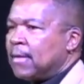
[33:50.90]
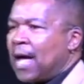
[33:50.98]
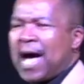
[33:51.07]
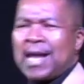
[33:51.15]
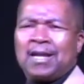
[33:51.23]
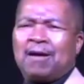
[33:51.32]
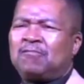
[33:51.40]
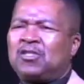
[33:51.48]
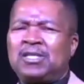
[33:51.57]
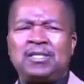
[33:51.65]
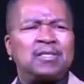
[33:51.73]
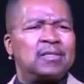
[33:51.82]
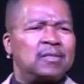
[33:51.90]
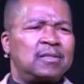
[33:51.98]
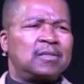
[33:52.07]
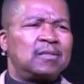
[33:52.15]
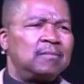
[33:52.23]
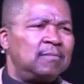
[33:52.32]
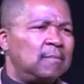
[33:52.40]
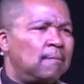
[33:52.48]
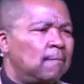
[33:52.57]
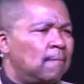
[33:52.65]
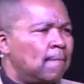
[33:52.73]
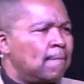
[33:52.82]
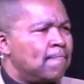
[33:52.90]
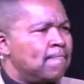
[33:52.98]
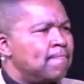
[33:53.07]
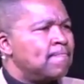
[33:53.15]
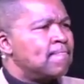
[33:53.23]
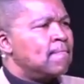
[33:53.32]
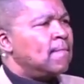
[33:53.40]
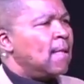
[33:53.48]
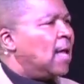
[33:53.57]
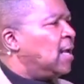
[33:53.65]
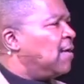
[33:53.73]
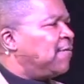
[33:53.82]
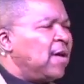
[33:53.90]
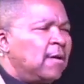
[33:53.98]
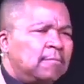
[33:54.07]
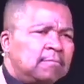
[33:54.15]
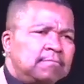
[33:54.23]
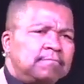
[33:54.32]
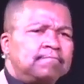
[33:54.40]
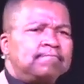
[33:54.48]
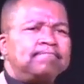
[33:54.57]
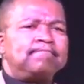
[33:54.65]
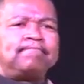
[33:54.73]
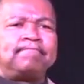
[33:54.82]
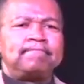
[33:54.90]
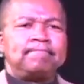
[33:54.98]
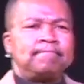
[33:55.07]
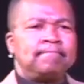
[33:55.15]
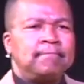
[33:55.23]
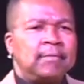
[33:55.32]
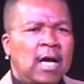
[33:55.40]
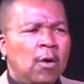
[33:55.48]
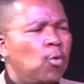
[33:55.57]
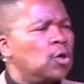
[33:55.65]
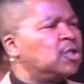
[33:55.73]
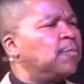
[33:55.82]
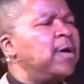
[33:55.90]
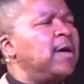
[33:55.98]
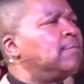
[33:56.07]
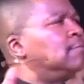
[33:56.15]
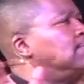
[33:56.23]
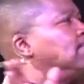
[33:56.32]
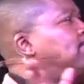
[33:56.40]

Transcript: I love Jesus. I love him. I worship him.